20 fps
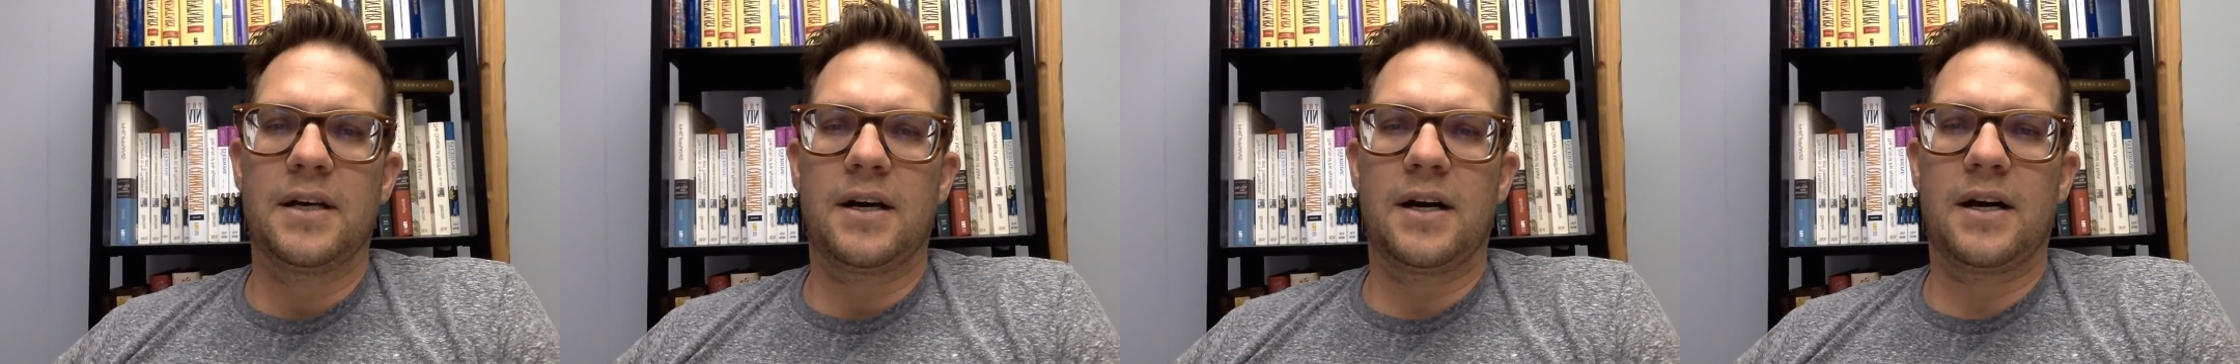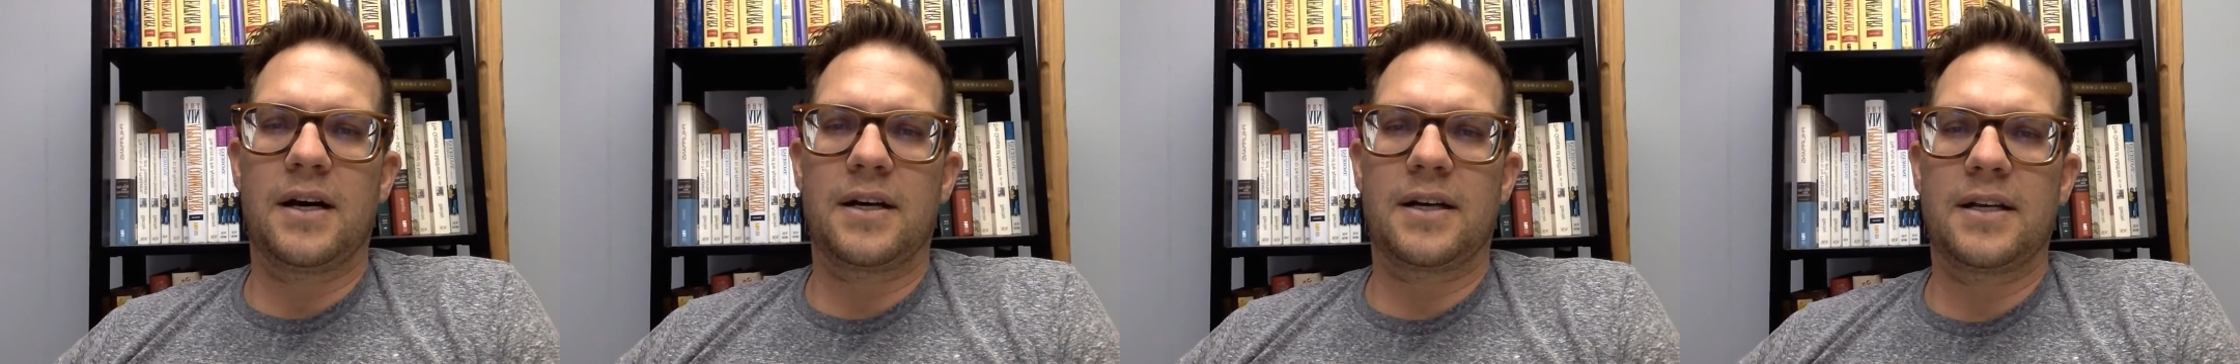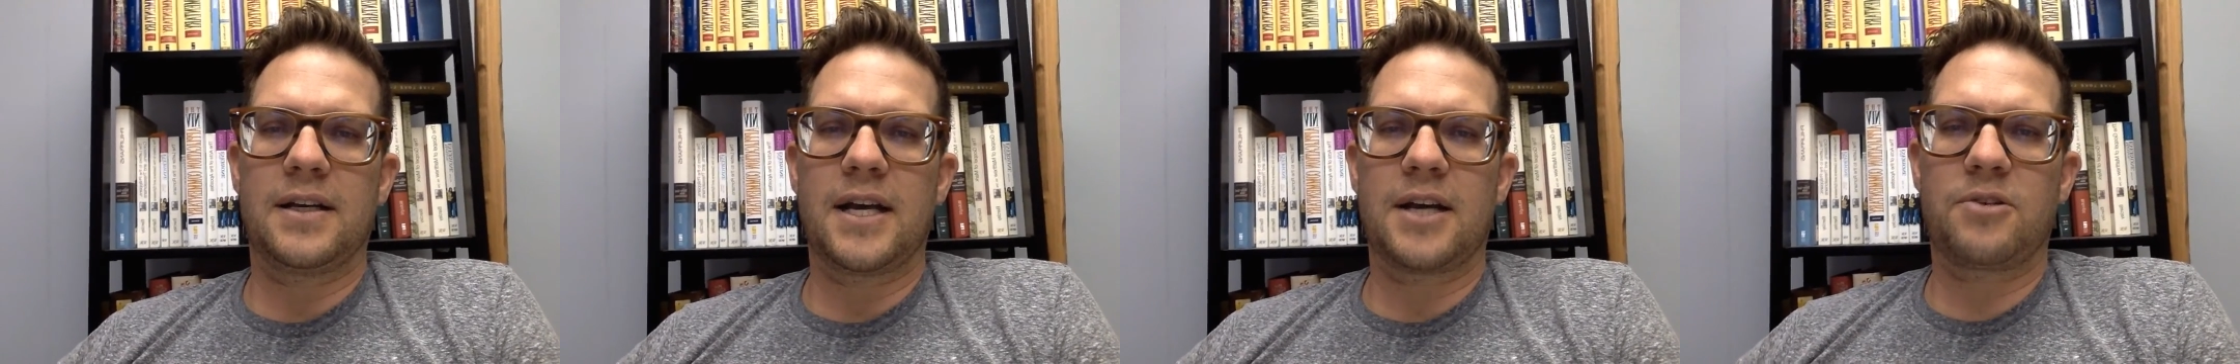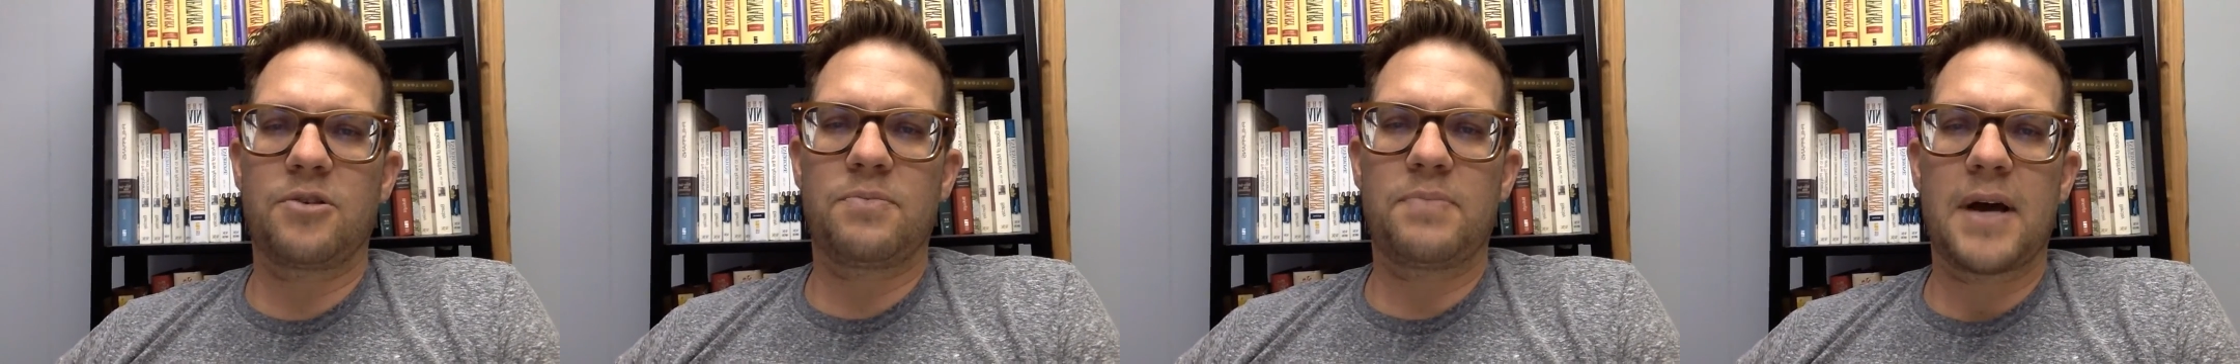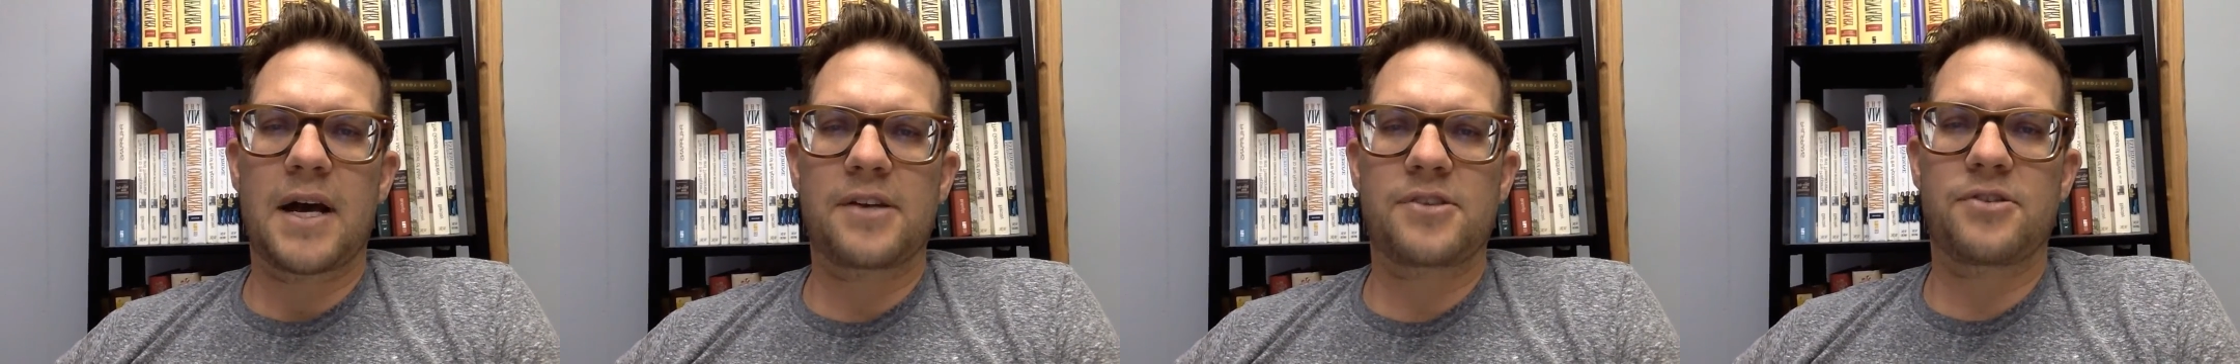Uh, connect
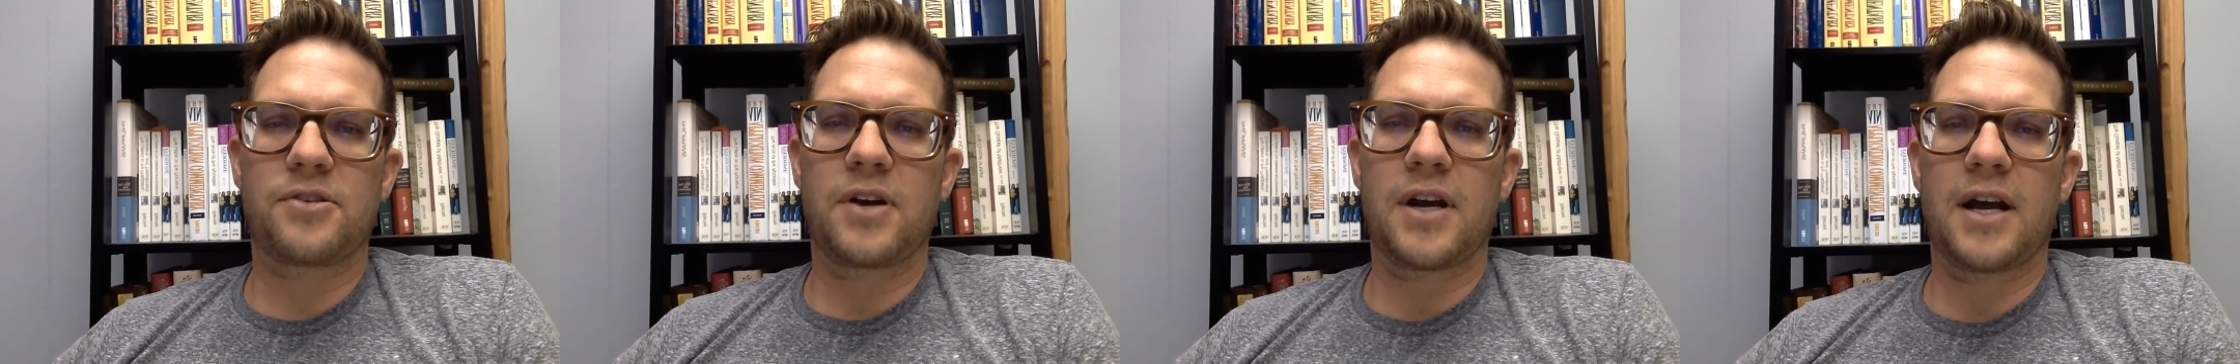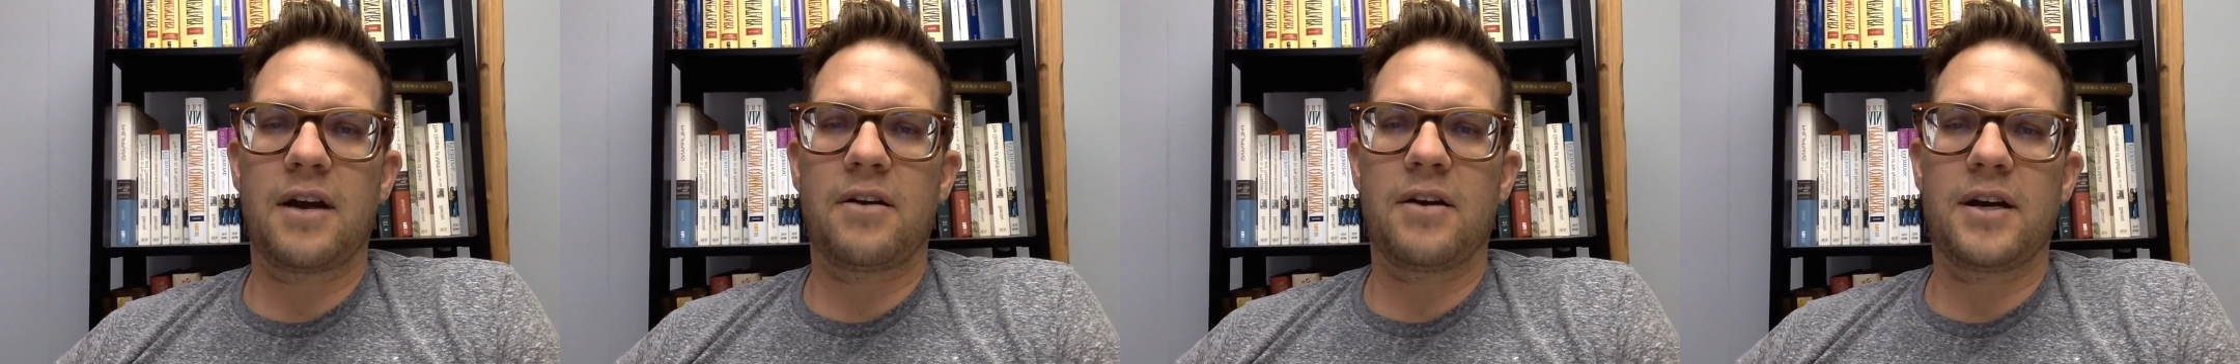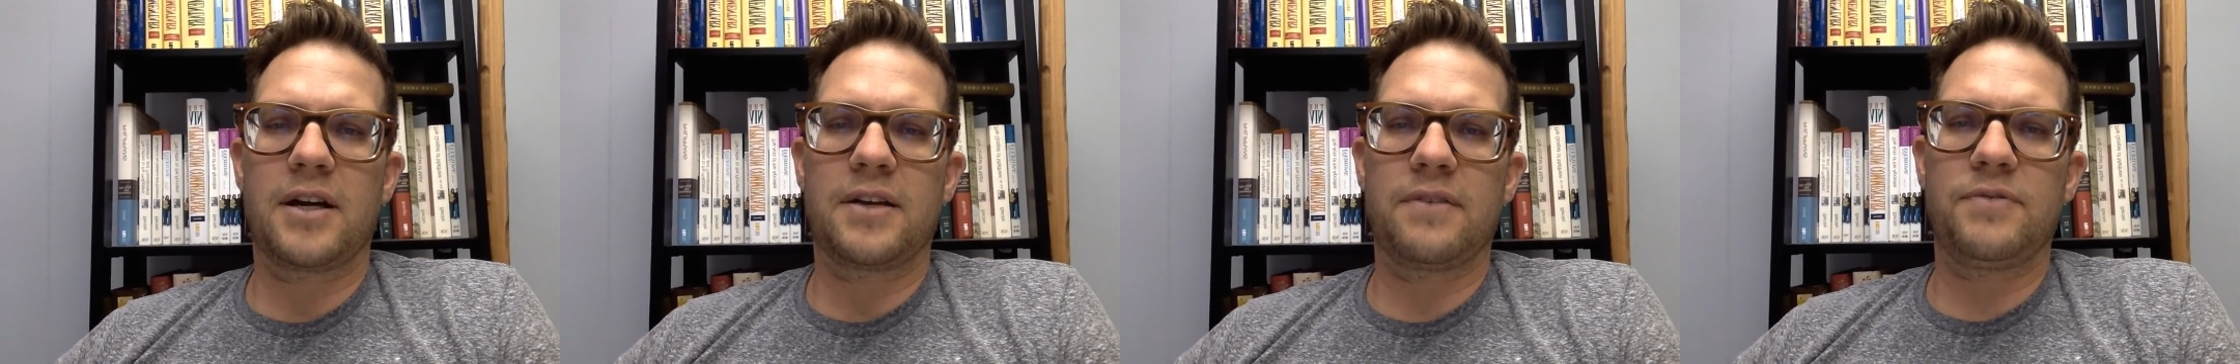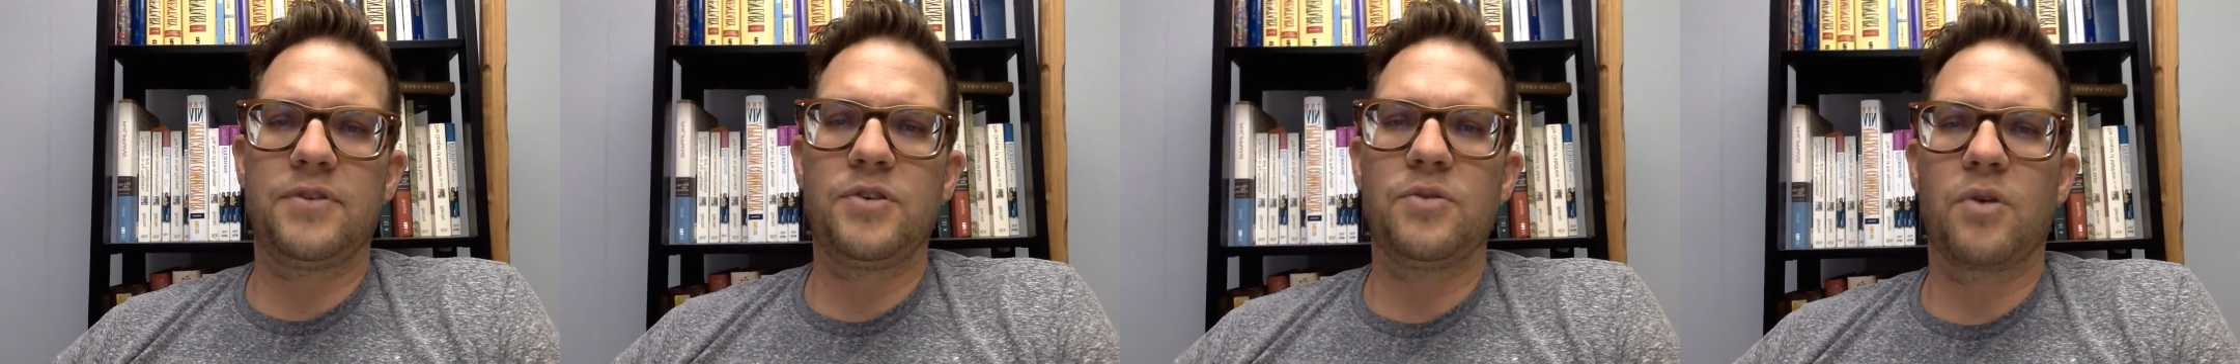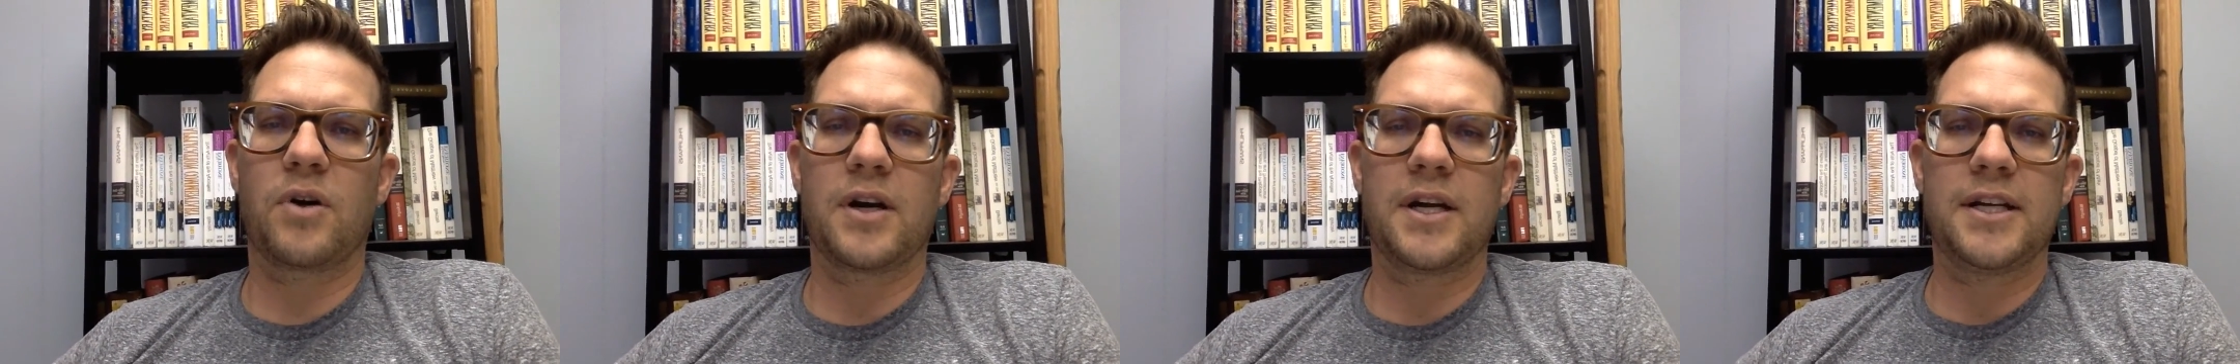with Pastor Eric if
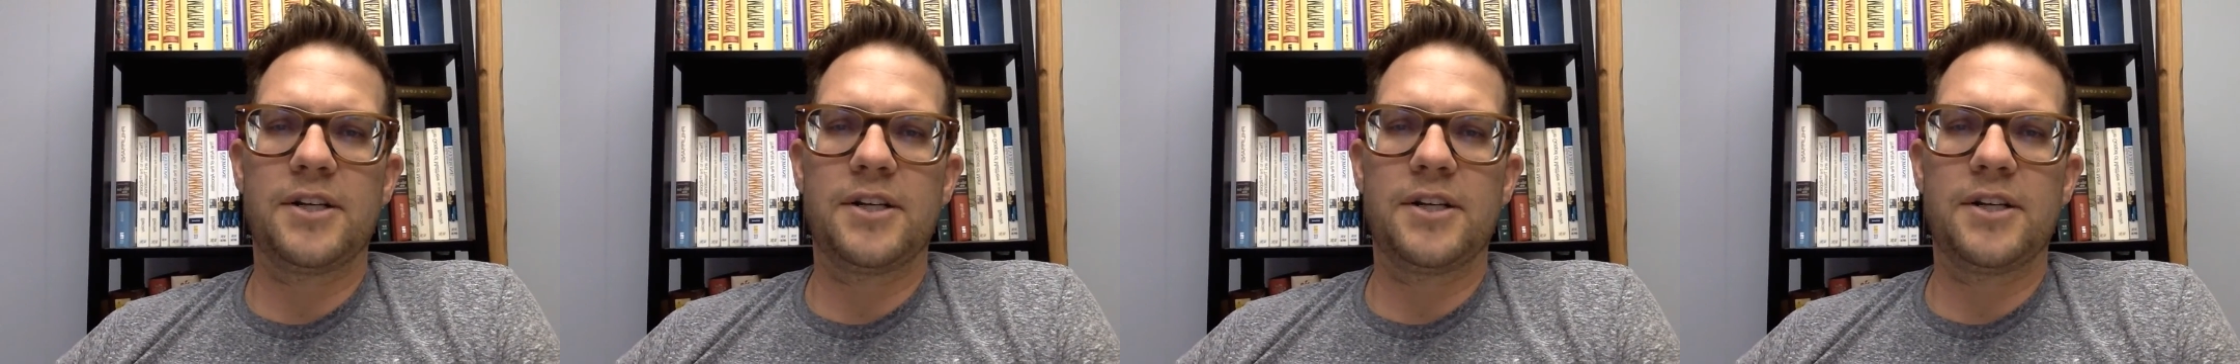you are